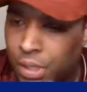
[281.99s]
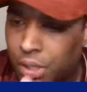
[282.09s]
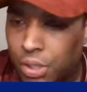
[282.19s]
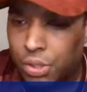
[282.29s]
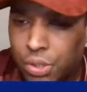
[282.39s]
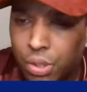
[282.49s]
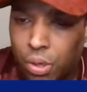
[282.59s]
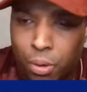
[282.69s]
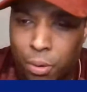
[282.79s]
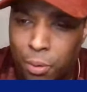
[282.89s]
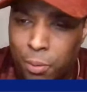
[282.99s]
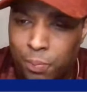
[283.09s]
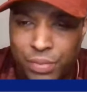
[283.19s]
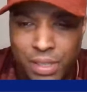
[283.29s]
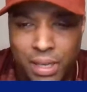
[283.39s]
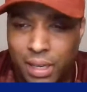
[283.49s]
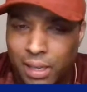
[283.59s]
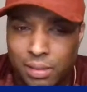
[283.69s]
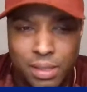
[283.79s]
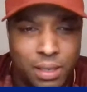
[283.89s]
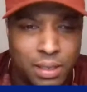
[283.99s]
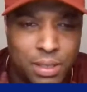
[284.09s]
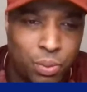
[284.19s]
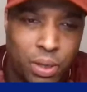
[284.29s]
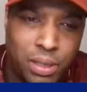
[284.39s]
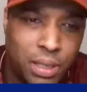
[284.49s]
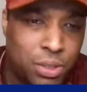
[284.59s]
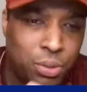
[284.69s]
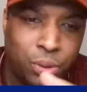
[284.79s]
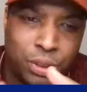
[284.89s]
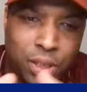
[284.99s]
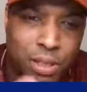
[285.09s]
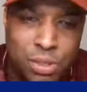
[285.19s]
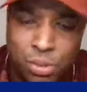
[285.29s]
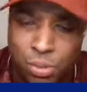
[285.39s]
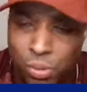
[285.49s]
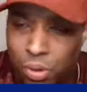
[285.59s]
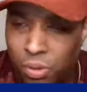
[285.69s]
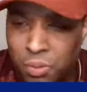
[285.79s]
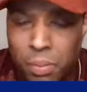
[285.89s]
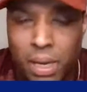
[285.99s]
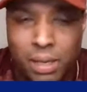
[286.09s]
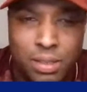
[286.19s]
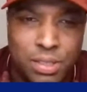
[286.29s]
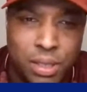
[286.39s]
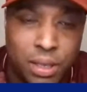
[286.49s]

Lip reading: So yeah, this one, yeah, 2 shots, 2 goals, madness.